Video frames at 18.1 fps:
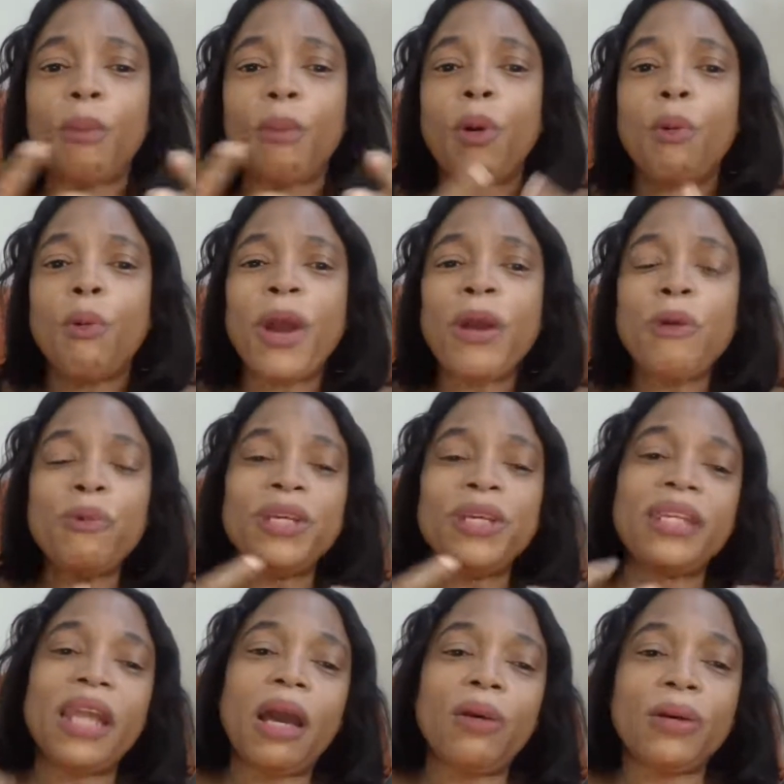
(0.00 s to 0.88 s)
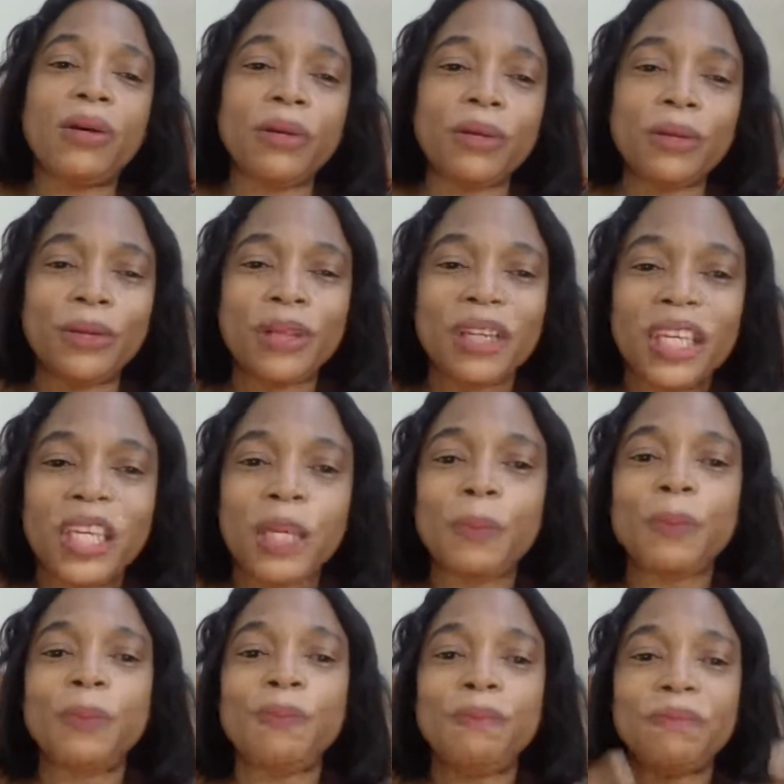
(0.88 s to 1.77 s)
but when we now
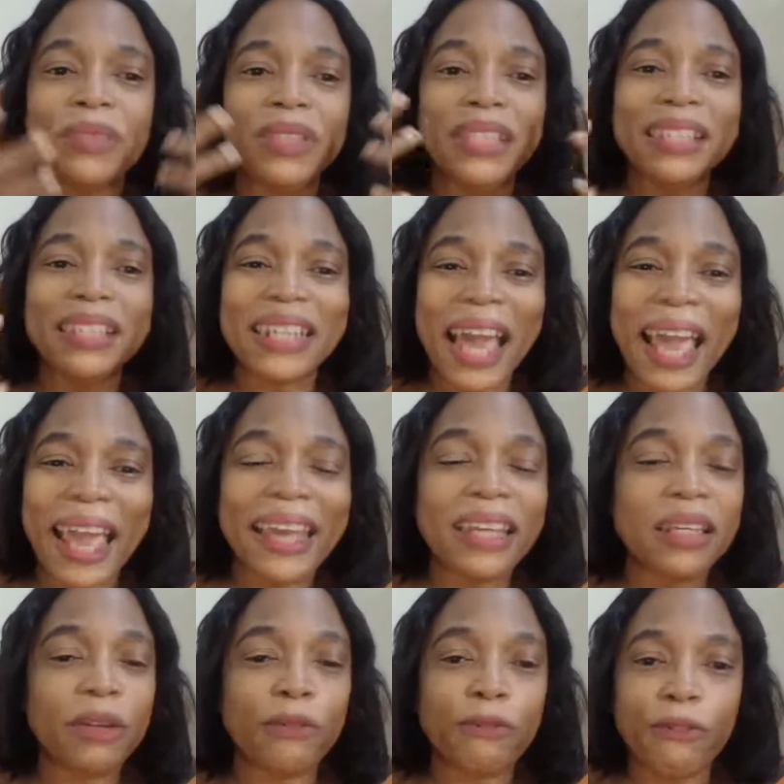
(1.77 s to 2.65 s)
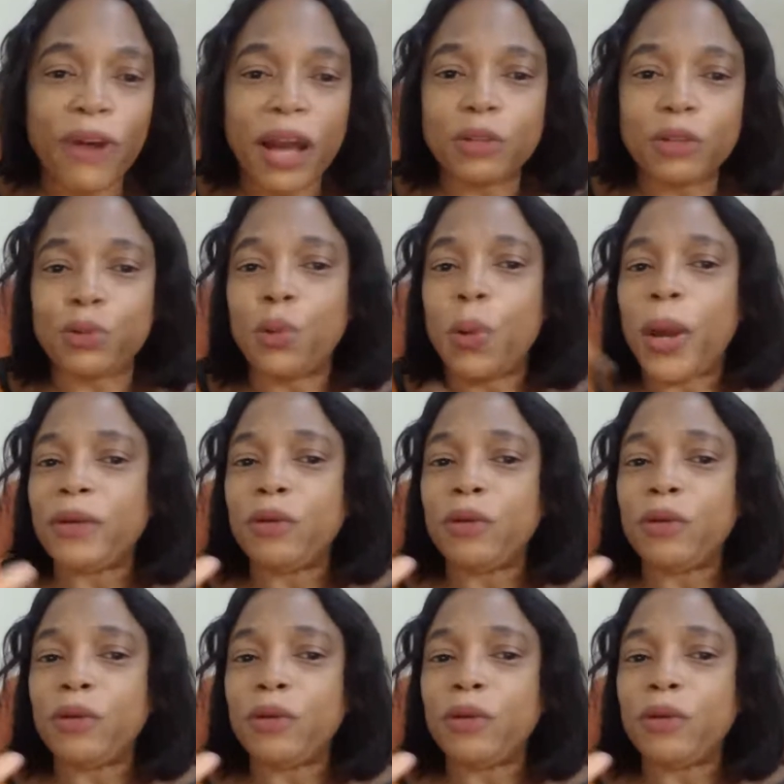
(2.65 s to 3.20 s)
keep denying the fact, no,